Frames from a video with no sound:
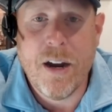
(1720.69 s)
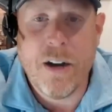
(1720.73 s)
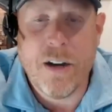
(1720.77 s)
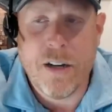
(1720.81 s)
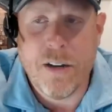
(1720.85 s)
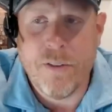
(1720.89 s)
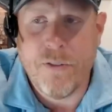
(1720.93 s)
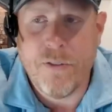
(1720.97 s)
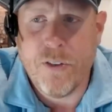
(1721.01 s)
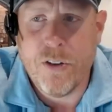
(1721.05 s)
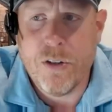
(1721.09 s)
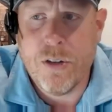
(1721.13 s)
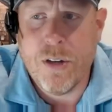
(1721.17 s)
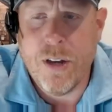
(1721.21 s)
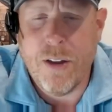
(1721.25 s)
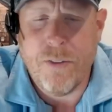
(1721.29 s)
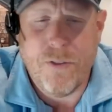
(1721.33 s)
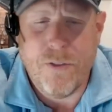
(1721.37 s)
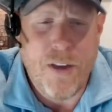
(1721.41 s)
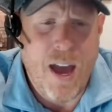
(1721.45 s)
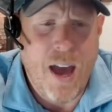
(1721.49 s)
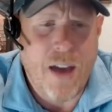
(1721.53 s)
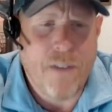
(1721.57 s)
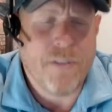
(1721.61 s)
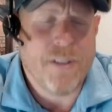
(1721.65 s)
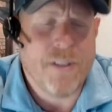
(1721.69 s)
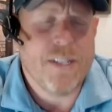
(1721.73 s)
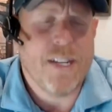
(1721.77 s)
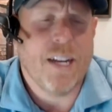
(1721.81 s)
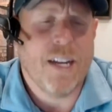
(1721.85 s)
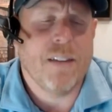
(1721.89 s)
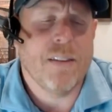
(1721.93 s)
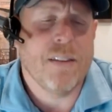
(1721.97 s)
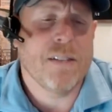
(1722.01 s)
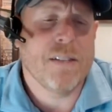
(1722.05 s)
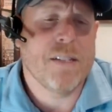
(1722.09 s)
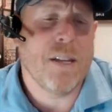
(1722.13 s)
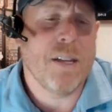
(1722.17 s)
And if you haven't
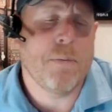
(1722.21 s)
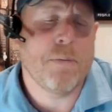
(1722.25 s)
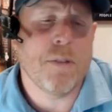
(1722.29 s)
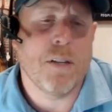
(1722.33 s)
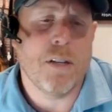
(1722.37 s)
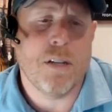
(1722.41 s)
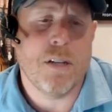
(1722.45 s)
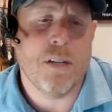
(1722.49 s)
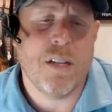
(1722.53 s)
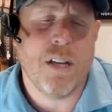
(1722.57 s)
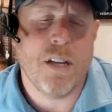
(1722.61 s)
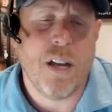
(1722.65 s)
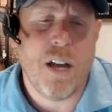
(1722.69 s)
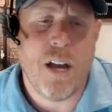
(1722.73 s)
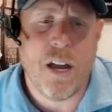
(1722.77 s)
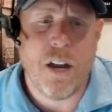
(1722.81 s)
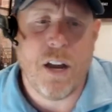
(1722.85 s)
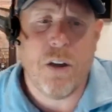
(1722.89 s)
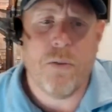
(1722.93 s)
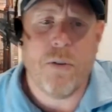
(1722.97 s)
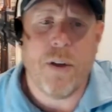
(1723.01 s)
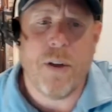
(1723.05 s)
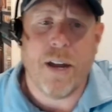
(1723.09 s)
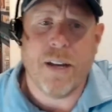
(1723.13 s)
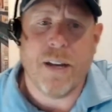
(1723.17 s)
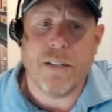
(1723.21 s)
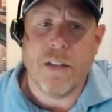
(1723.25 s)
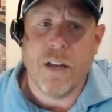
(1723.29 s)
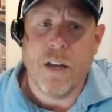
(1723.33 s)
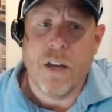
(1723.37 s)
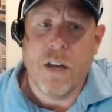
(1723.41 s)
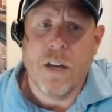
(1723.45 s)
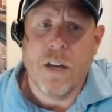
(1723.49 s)
taken the steps to hire right,